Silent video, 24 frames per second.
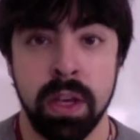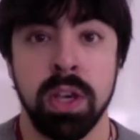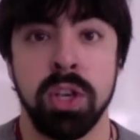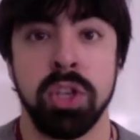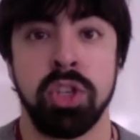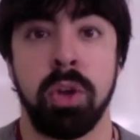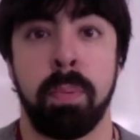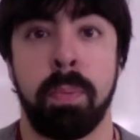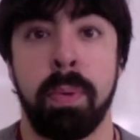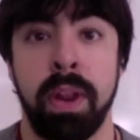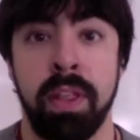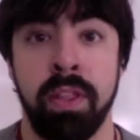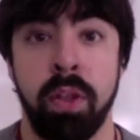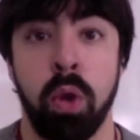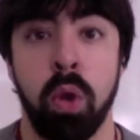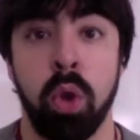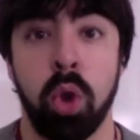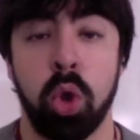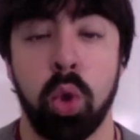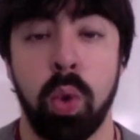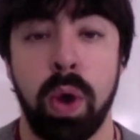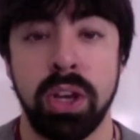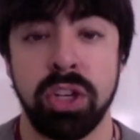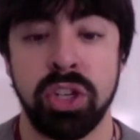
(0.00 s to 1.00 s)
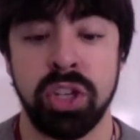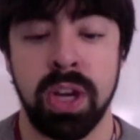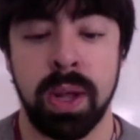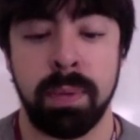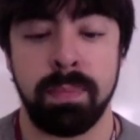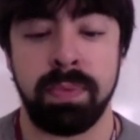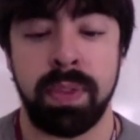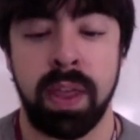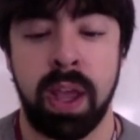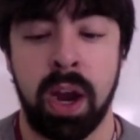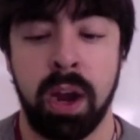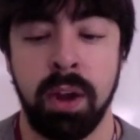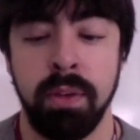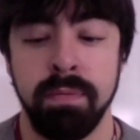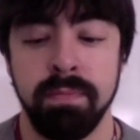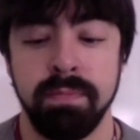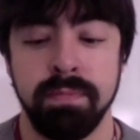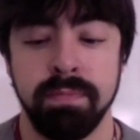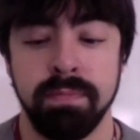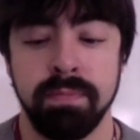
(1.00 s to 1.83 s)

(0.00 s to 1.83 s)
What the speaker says: So putting the whole question up there,